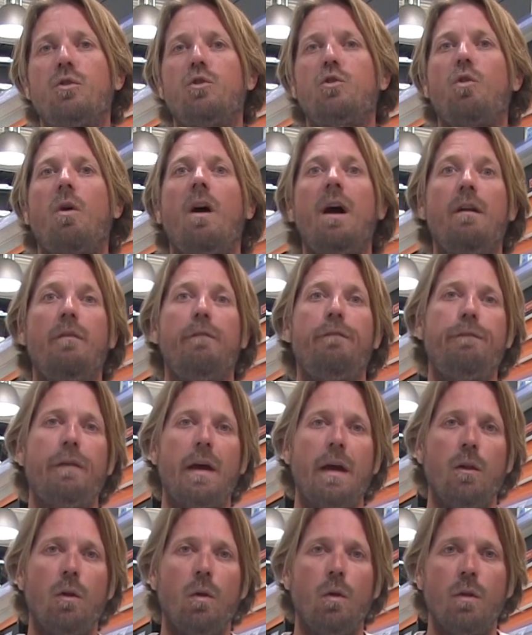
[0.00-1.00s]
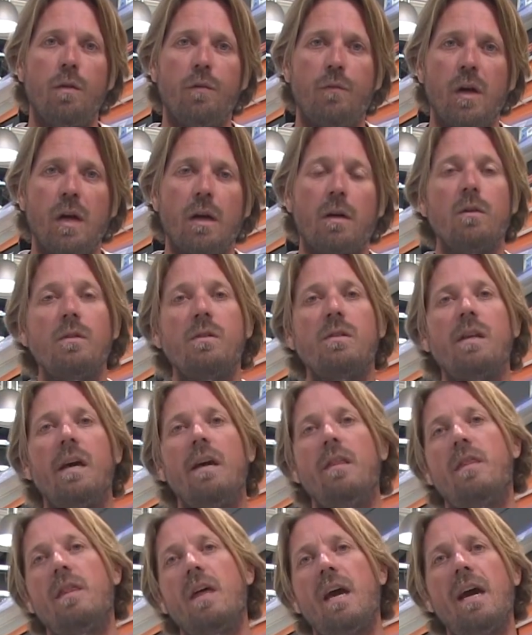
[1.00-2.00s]
to try and fail all the vehicles.
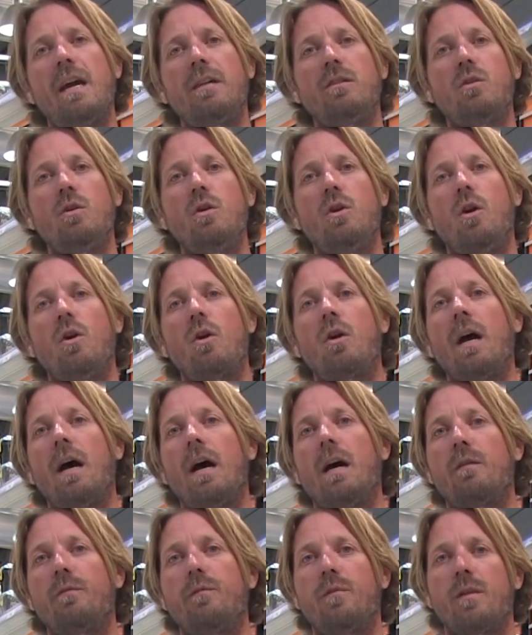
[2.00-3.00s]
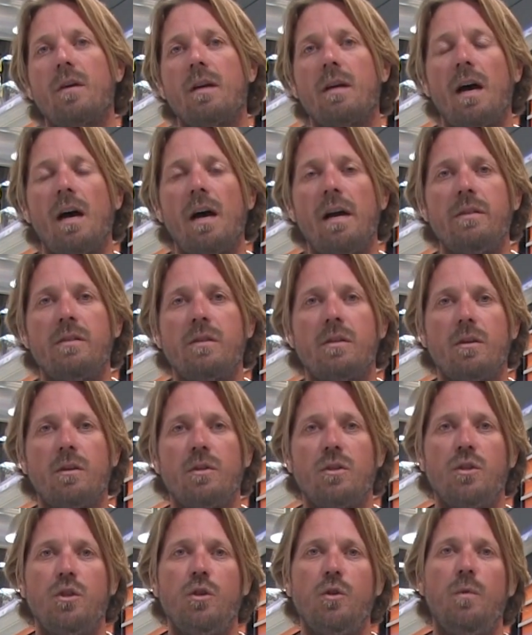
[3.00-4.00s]
They're there to look out for the guys that
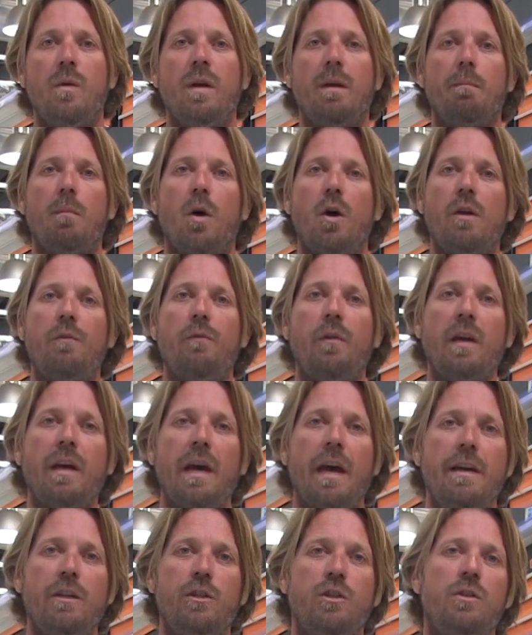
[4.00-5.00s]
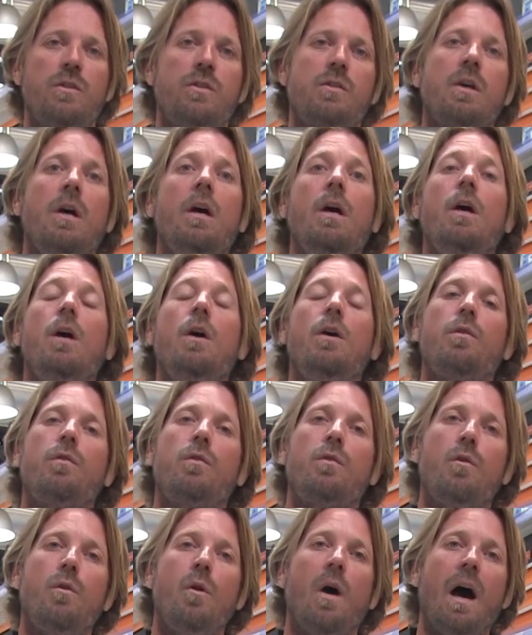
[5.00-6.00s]
are doing modifications
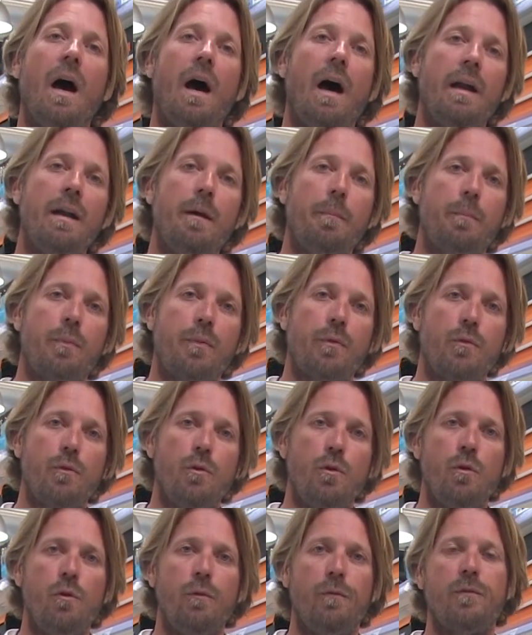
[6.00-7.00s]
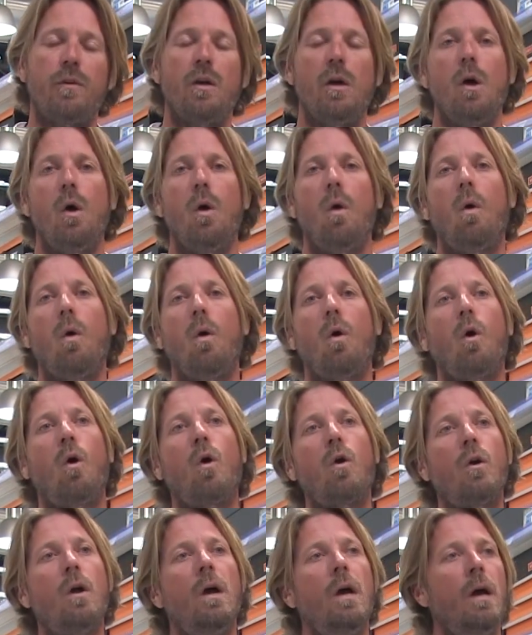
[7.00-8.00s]
through unapproved
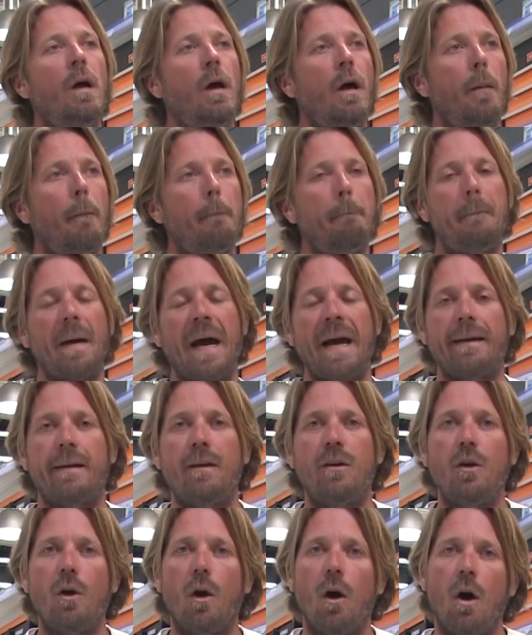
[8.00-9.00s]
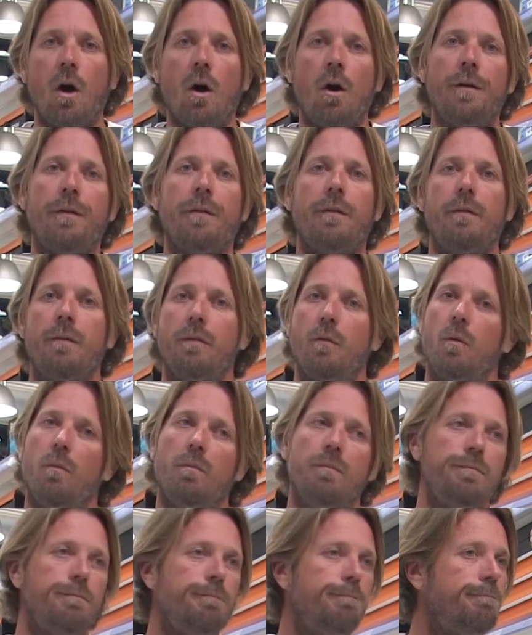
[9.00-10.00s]
or backyard
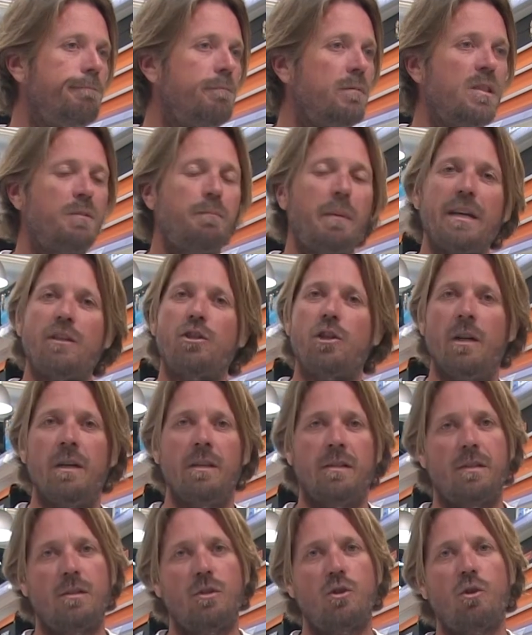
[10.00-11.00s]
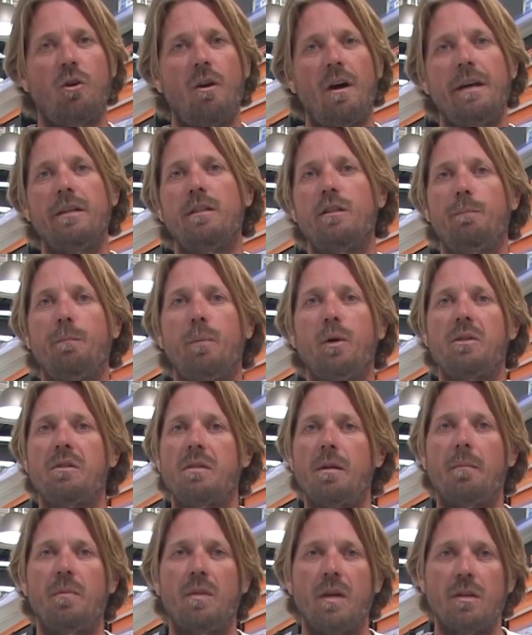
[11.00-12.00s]
specialists trying to put
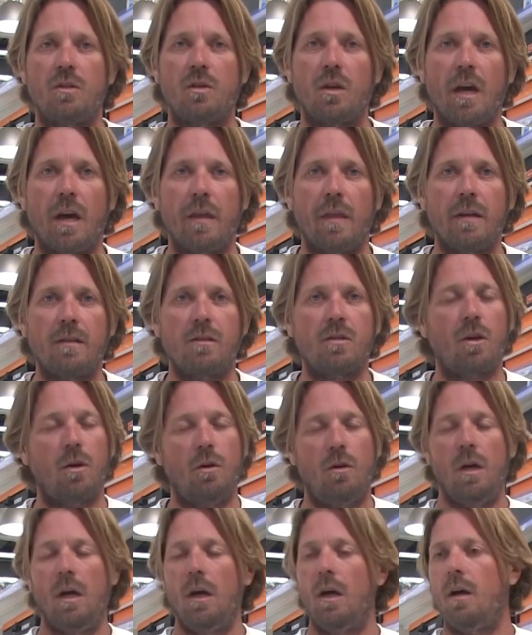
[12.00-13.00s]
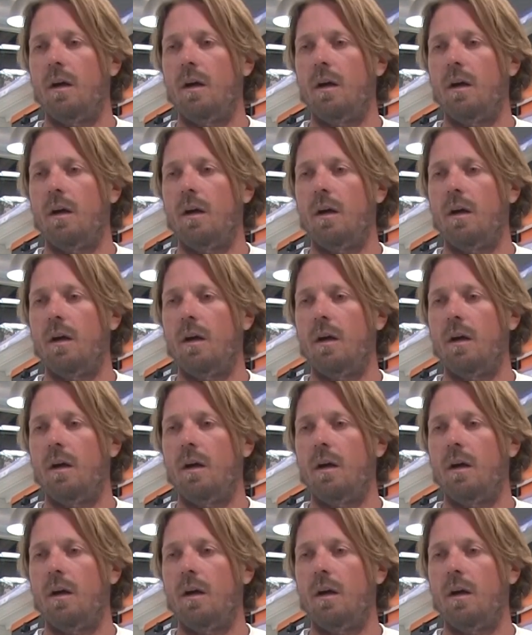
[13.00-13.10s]
something together. So